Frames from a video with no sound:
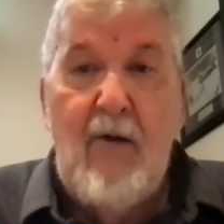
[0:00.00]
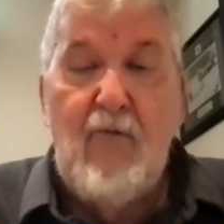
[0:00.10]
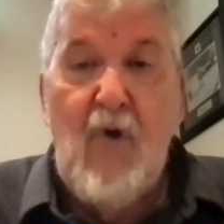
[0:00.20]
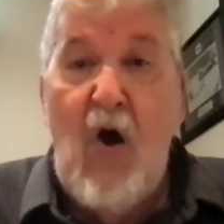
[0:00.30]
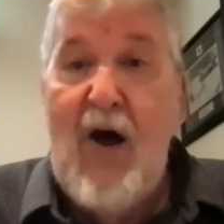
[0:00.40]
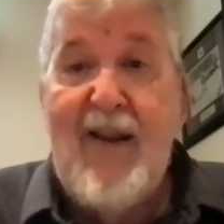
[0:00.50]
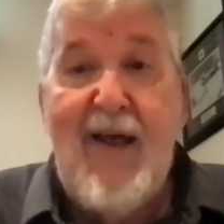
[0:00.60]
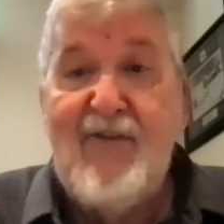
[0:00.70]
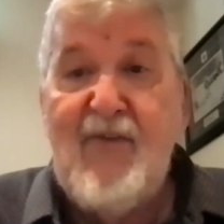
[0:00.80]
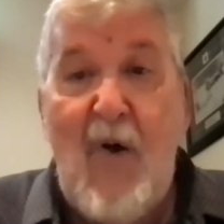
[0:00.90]
Ron
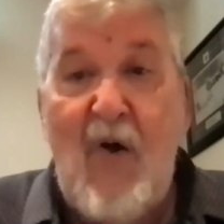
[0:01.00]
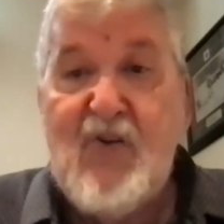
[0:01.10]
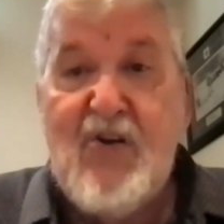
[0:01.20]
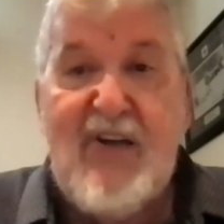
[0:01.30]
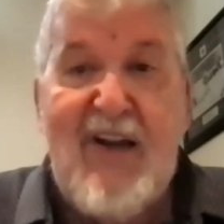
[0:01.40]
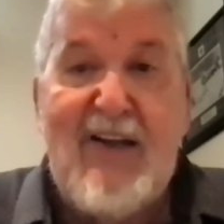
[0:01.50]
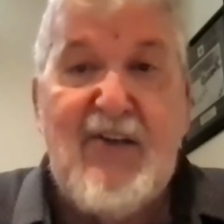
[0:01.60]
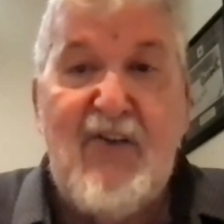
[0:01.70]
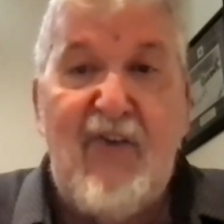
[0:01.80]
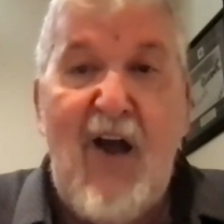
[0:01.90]
at
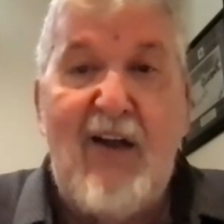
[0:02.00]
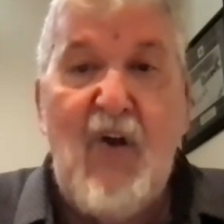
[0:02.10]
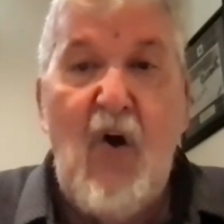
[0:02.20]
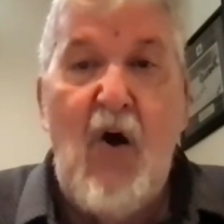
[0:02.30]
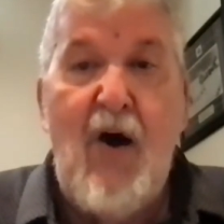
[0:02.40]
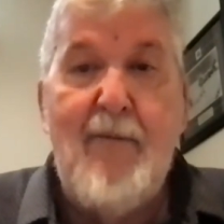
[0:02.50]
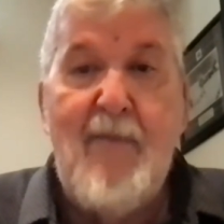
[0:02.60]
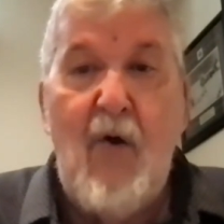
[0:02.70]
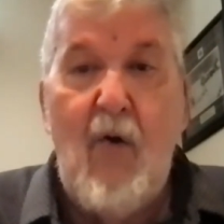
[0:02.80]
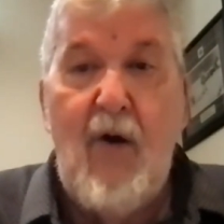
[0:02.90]

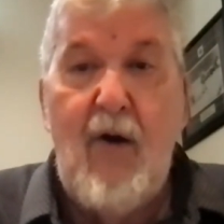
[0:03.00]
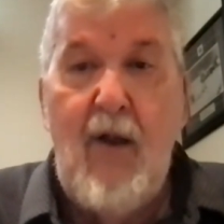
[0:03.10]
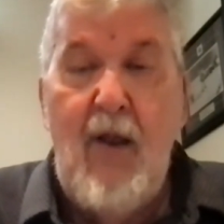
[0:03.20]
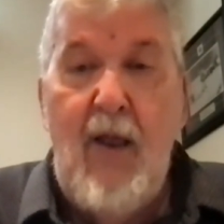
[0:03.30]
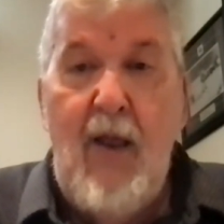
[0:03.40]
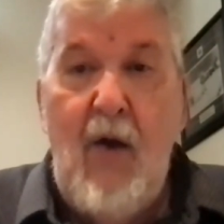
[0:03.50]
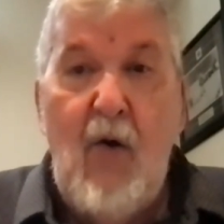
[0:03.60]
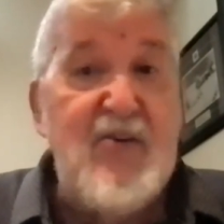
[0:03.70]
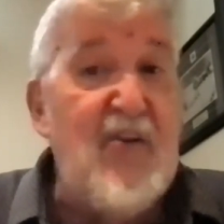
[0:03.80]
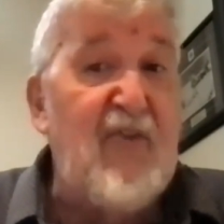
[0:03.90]
smallchurchconnections.com, or
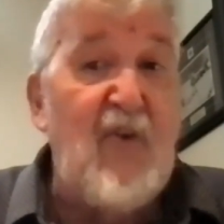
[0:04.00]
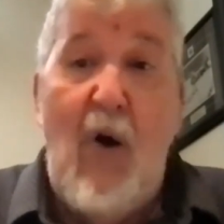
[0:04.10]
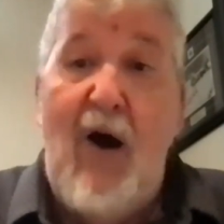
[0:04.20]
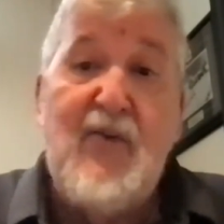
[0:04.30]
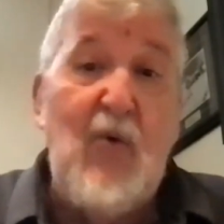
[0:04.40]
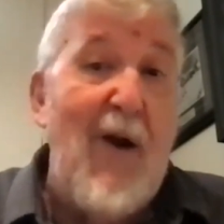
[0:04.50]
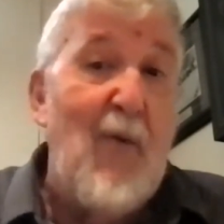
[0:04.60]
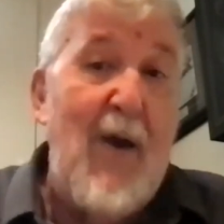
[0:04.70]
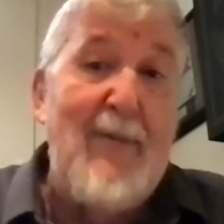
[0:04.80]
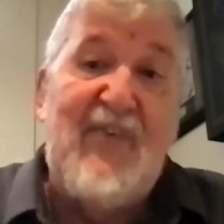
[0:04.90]
just go on to our
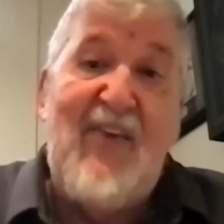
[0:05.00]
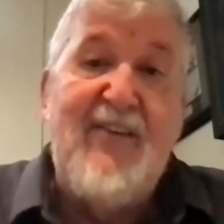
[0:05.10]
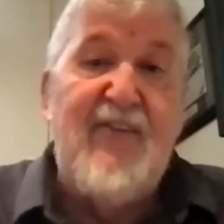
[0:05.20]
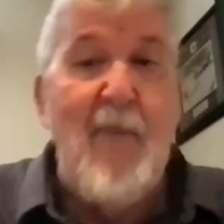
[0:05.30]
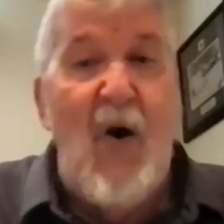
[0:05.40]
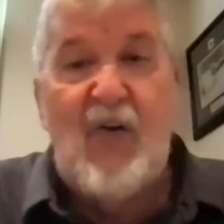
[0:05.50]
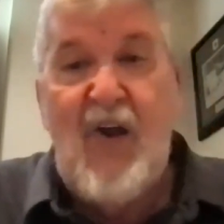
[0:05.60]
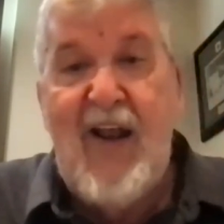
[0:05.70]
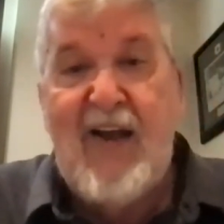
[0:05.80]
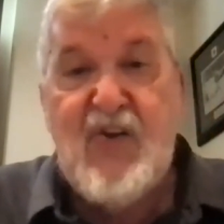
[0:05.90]
website,
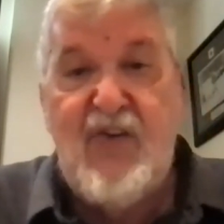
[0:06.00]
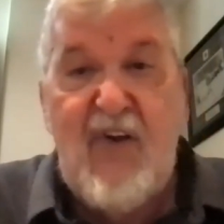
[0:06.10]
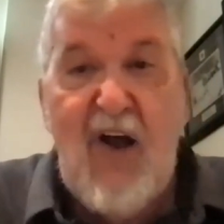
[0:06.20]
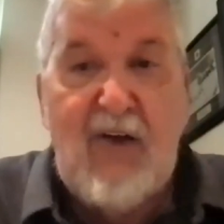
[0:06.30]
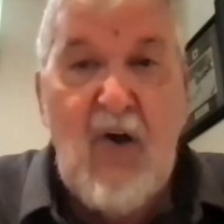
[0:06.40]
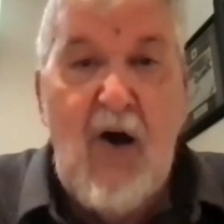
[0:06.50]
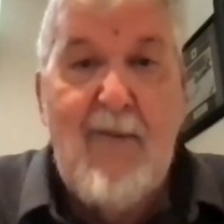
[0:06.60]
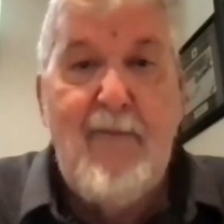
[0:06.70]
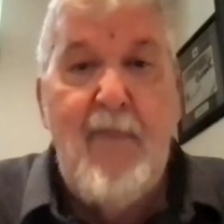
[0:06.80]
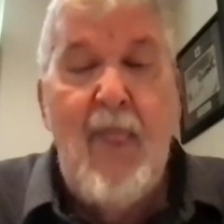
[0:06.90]

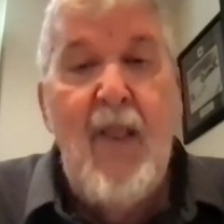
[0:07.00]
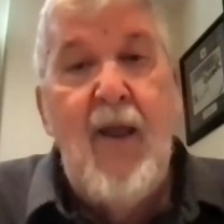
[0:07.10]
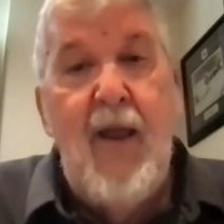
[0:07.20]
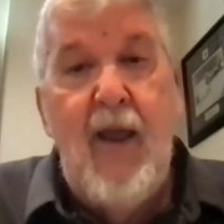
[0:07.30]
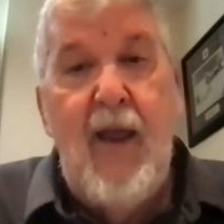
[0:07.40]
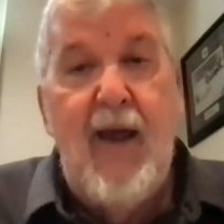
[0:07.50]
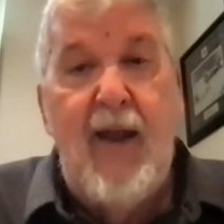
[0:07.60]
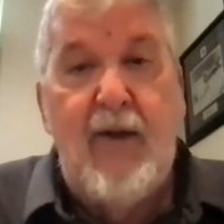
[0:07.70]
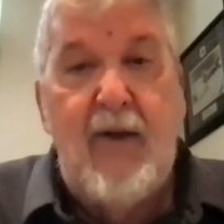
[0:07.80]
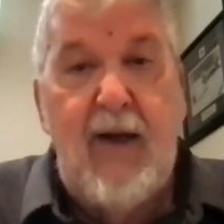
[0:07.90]
smallconnections.com,
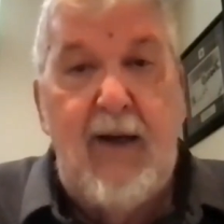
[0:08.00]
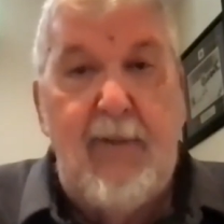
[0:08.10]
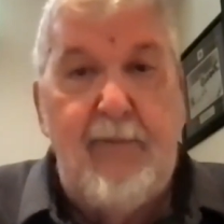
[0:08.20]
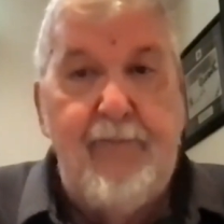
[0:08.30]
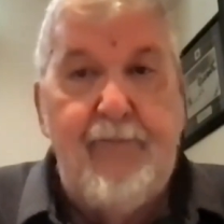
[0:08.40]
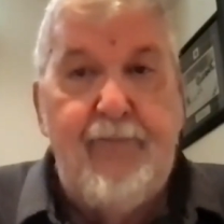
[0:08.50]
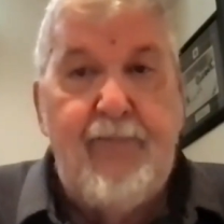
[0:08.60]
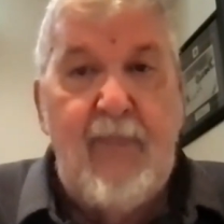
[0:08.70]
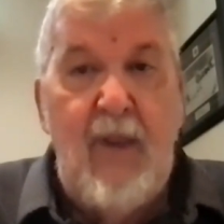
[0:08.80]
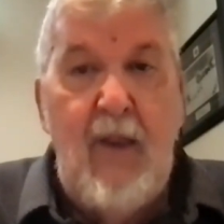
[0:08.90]
and
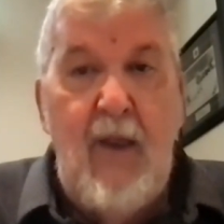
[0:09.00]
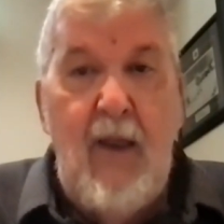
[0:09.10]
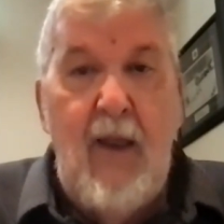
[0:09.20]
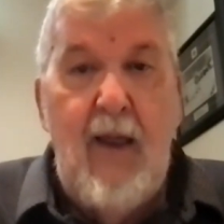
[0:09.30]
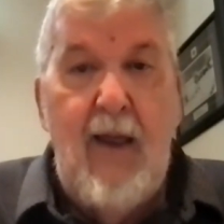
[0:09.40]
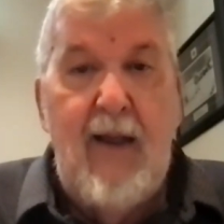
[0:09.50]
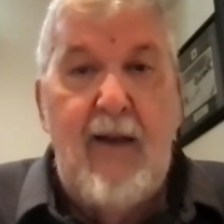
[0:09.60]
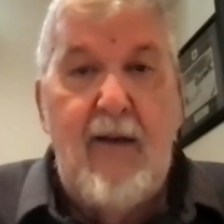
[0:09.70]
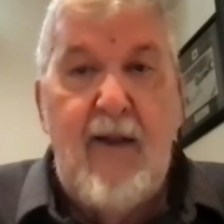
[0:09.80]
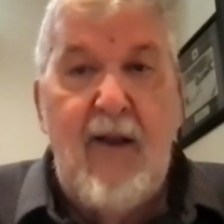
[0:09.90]

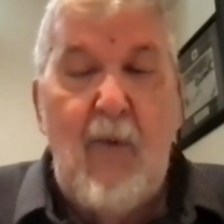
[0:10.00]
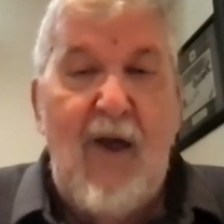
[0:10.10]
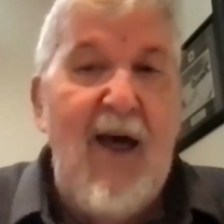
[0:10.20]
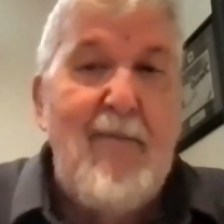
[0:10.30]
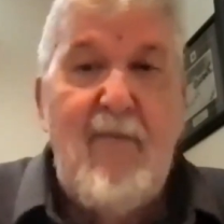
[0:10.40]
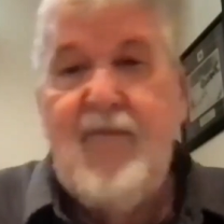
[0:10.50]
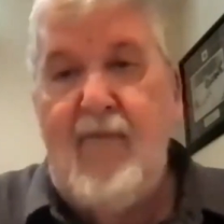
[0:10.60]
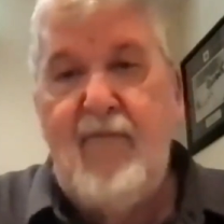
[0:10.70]
it will have,